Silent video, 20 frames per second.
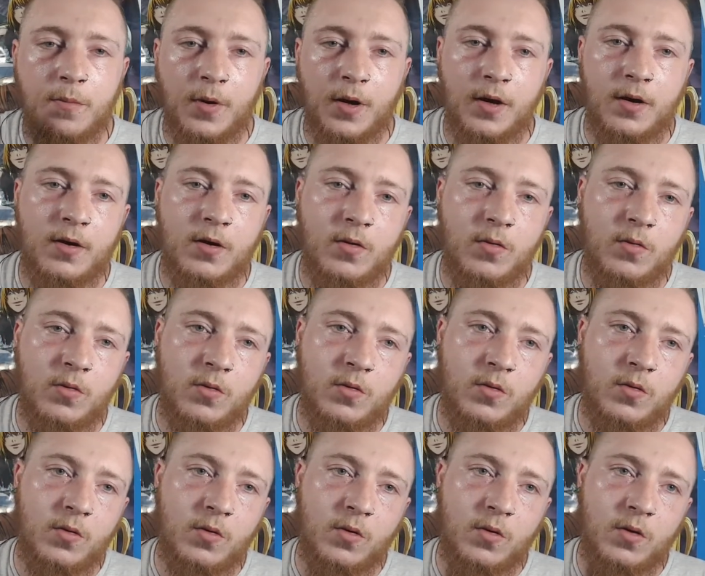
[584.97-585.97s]
But
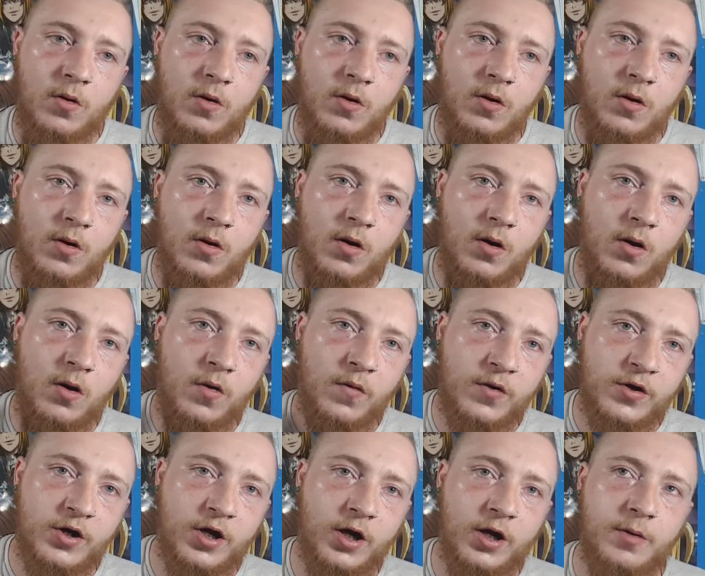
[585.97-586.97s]

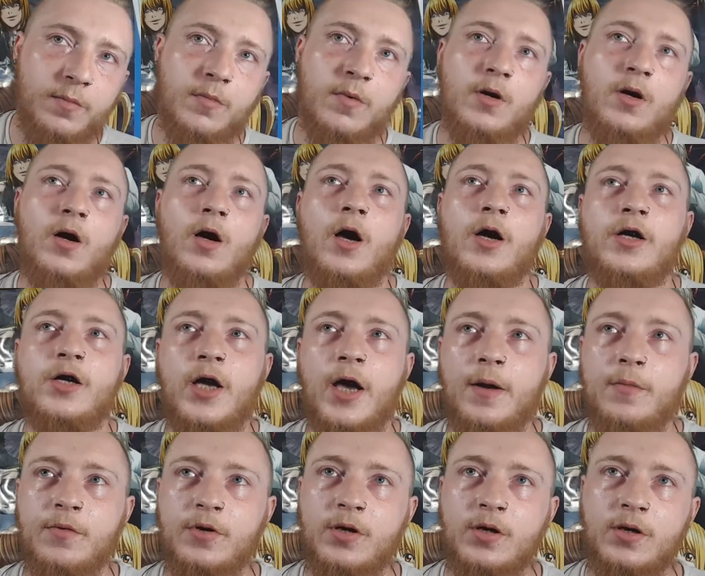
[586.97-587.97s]
over time, I
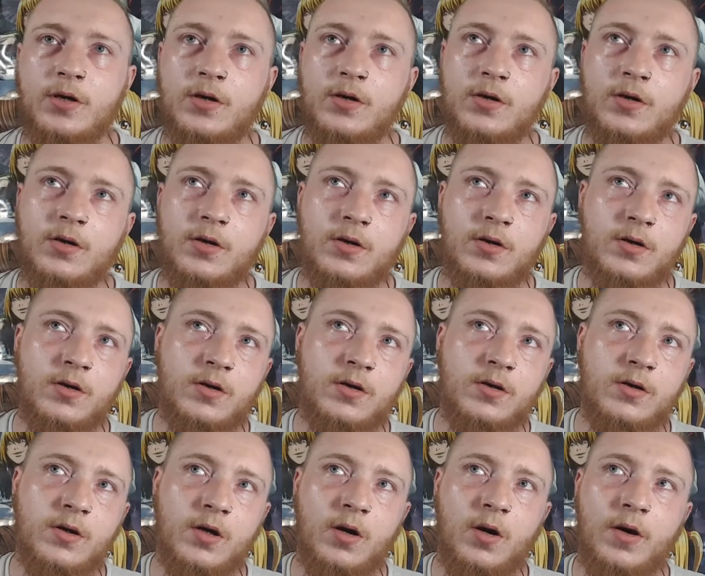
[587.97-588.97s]
kept,
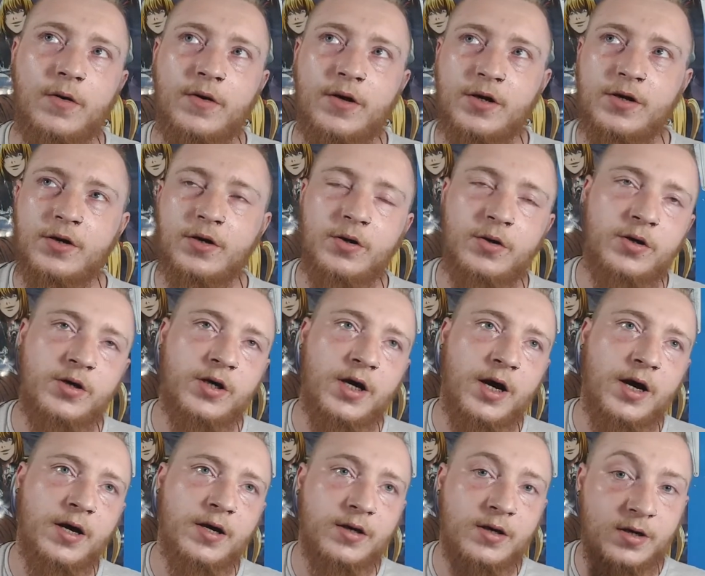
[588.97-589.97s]
this new
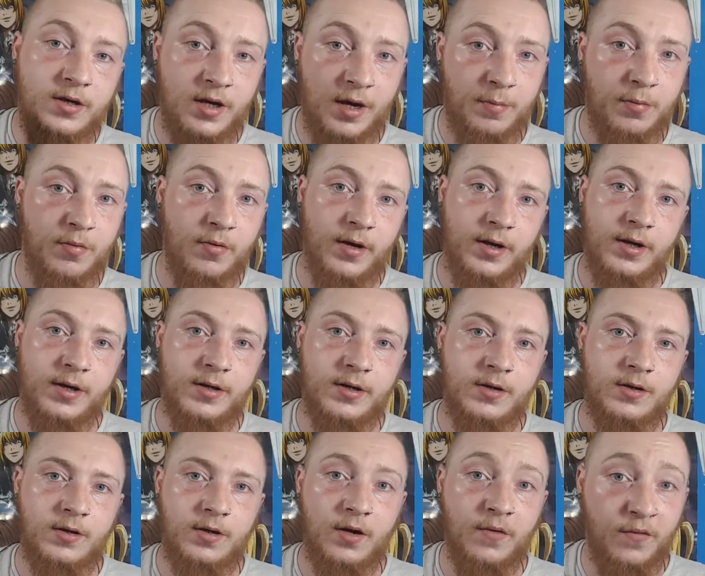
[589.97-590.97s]
set is
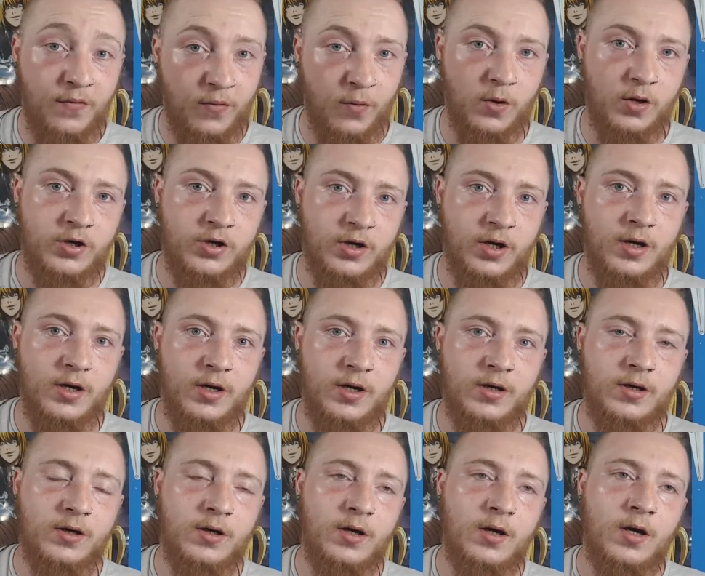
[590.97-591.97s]
separated,
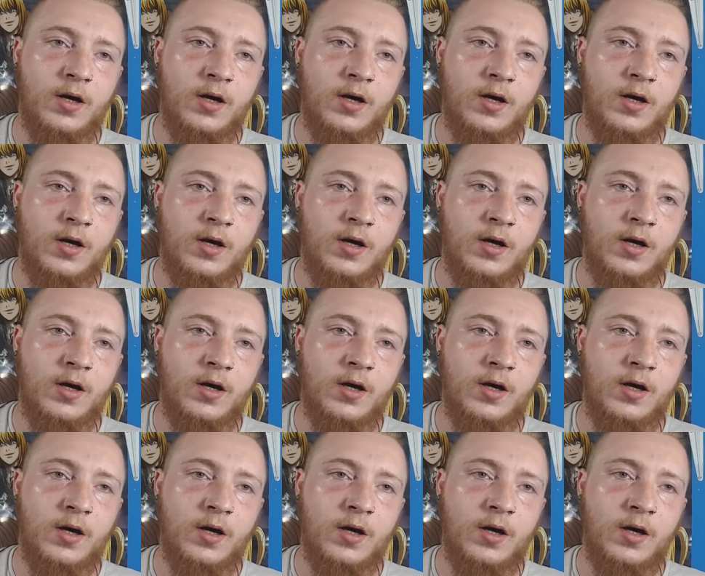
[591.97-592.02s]
unfortunately.